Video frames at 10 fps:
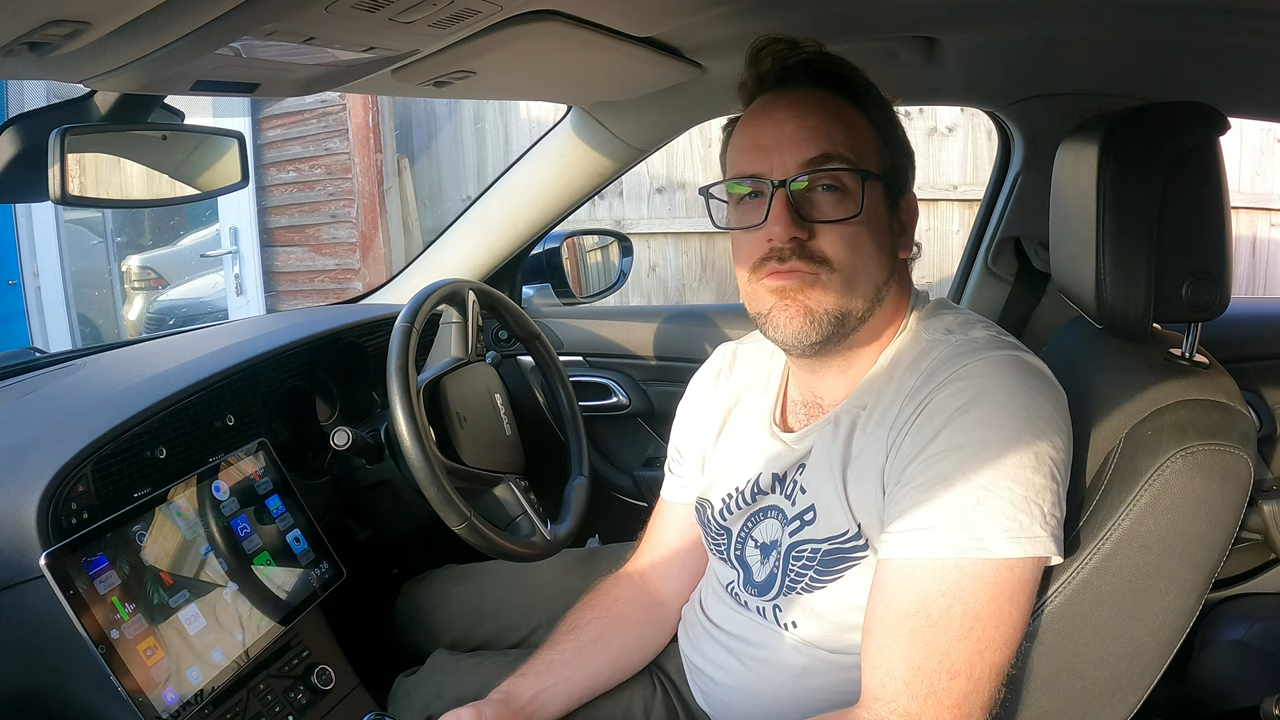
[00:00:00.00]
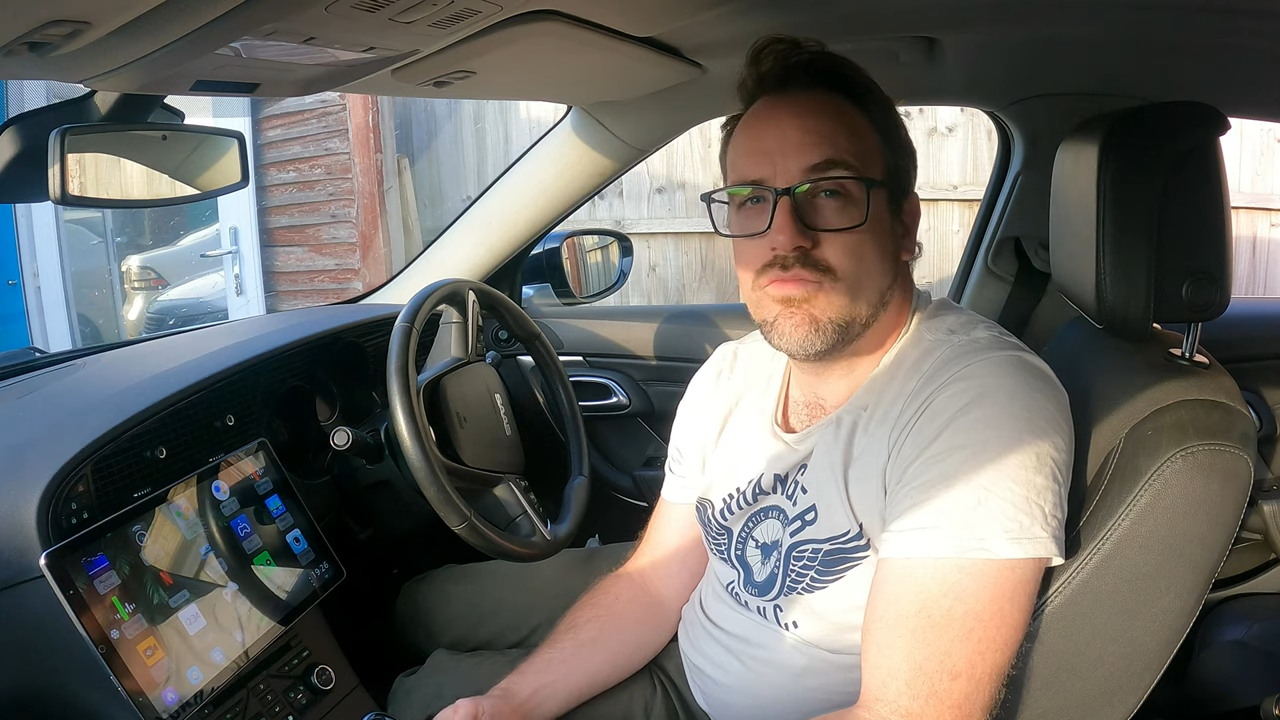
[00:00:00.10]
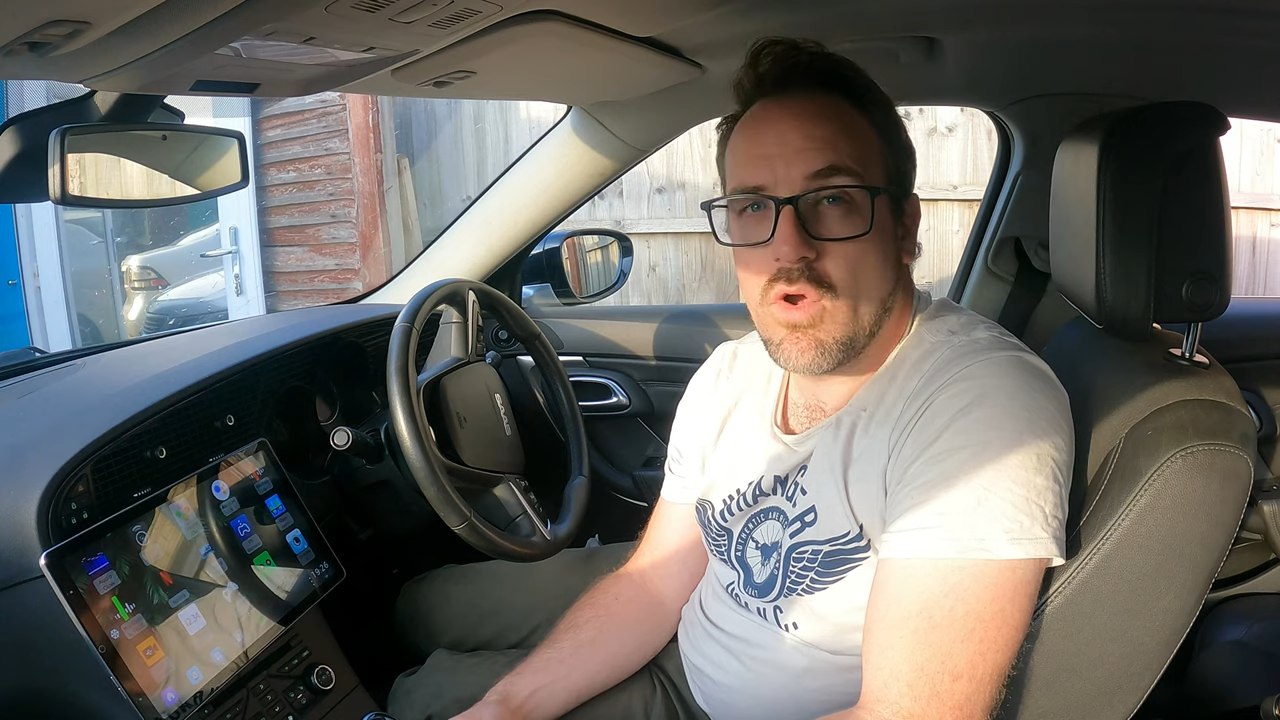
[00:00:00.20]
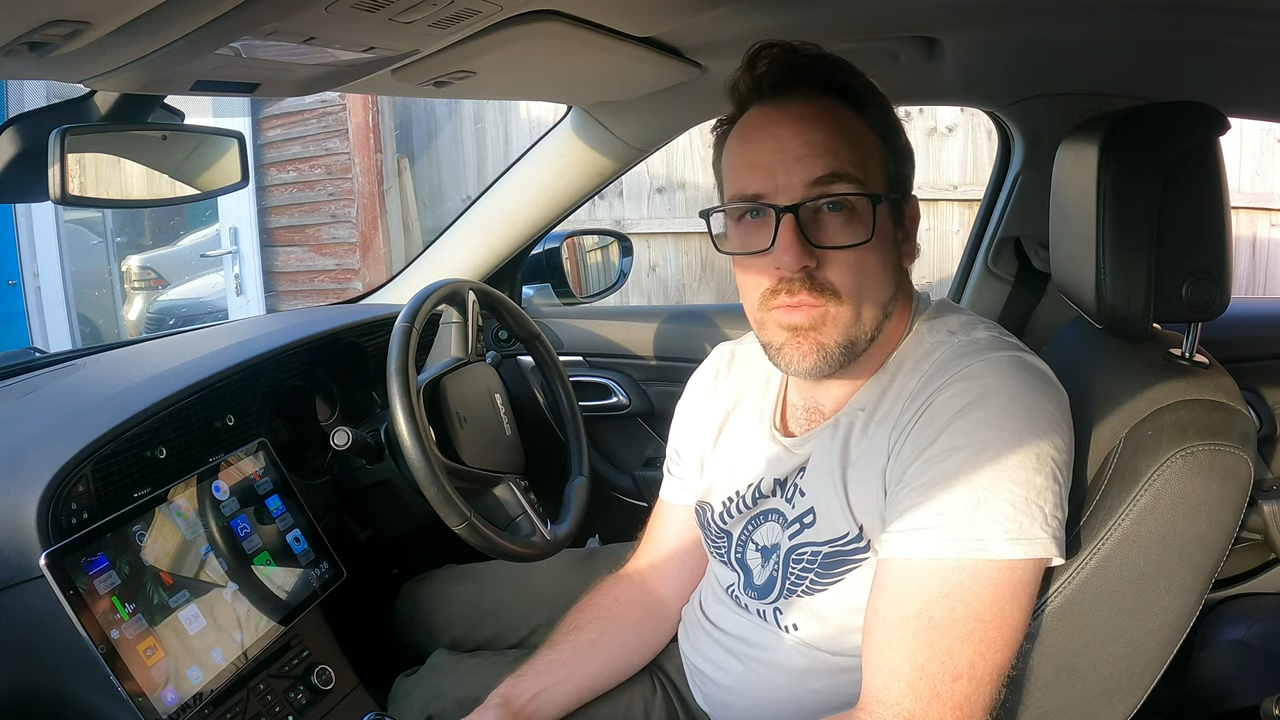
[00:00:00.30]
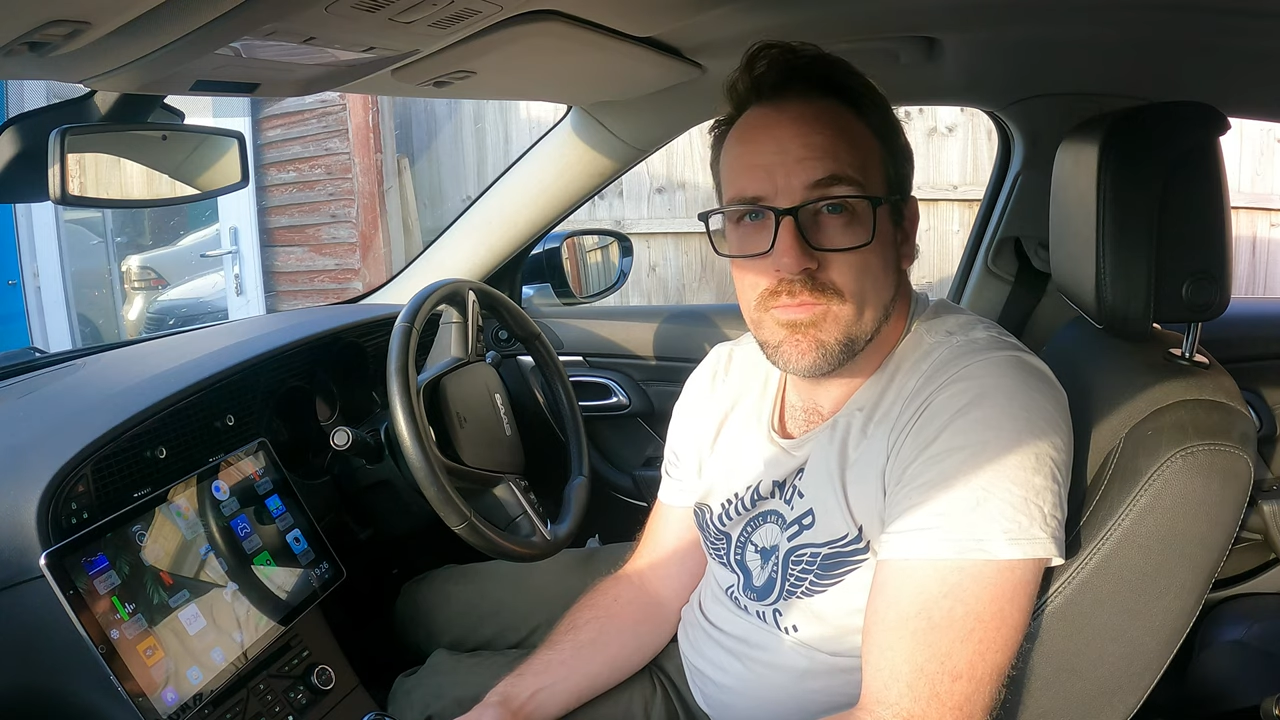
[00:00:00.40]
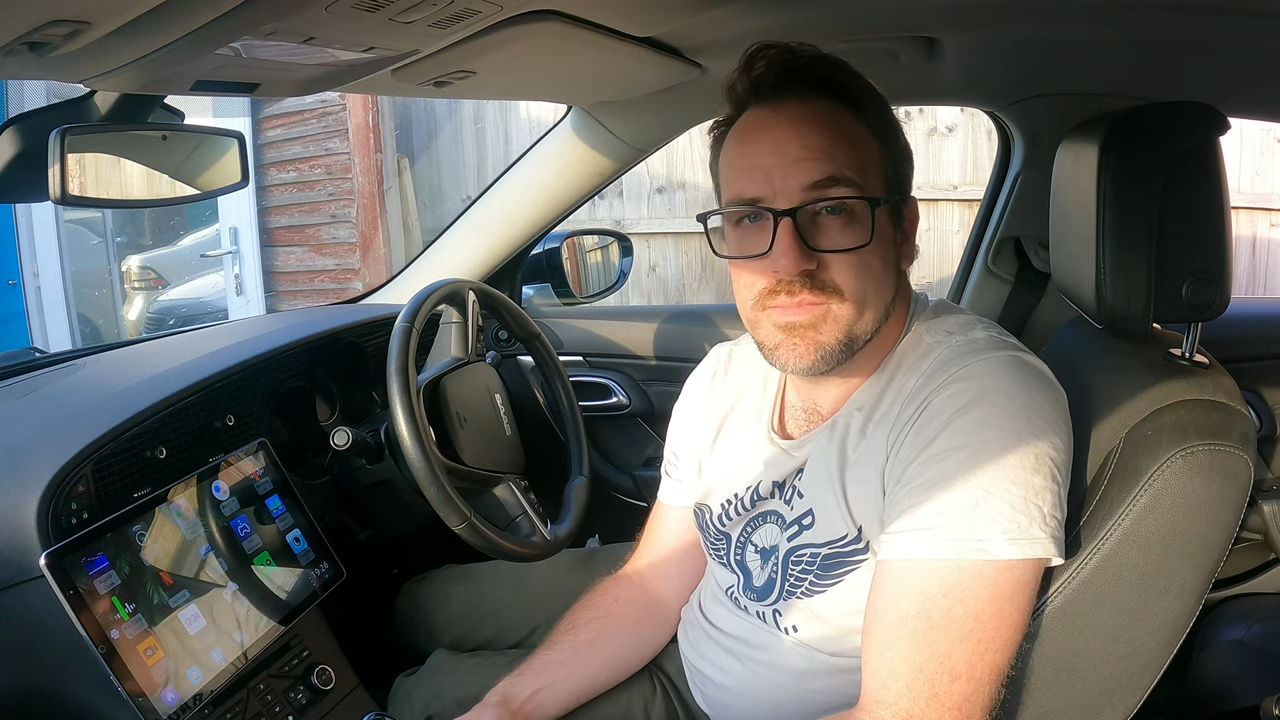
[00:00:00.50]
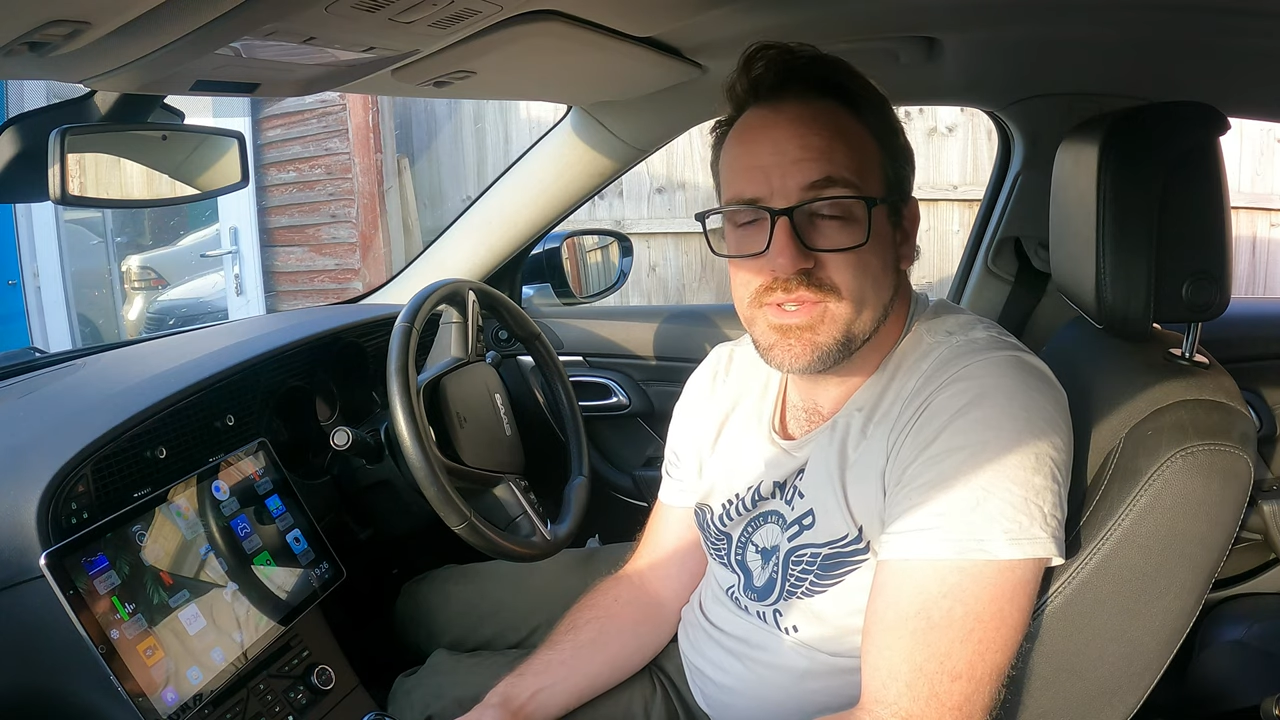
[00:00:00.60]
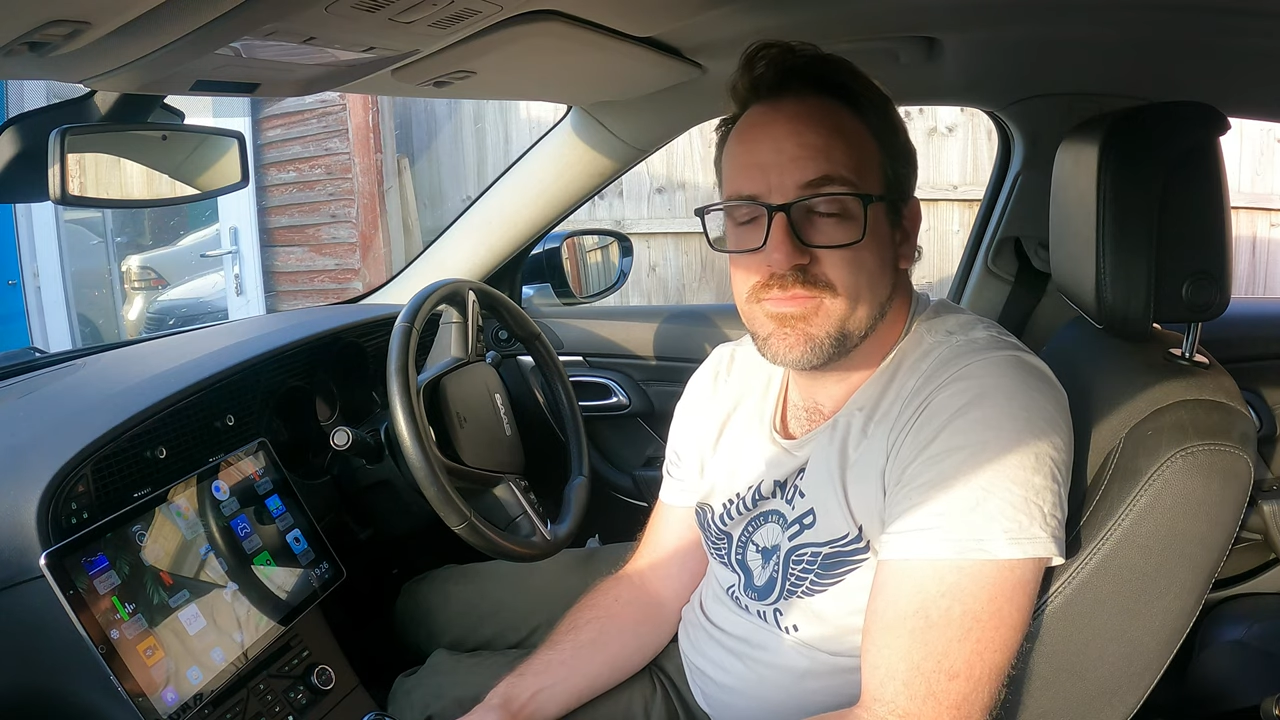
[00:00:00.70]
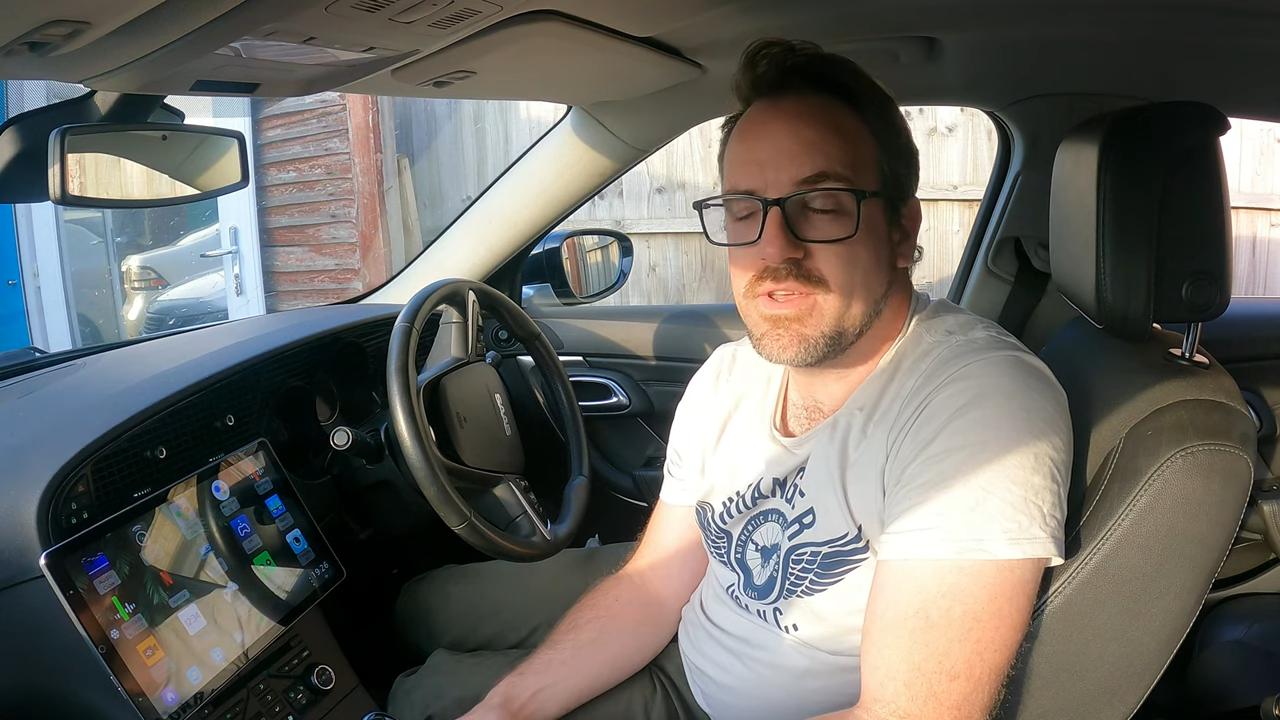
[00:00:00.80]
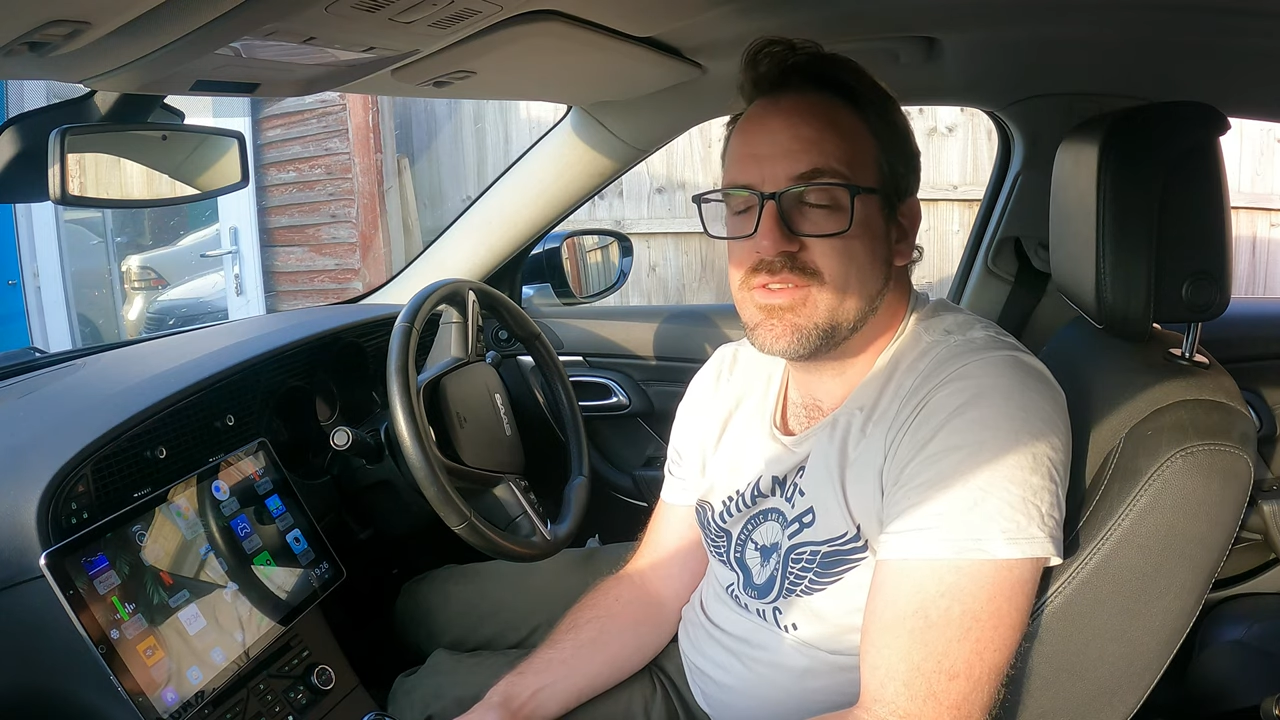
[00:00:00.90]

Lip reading: ROMs,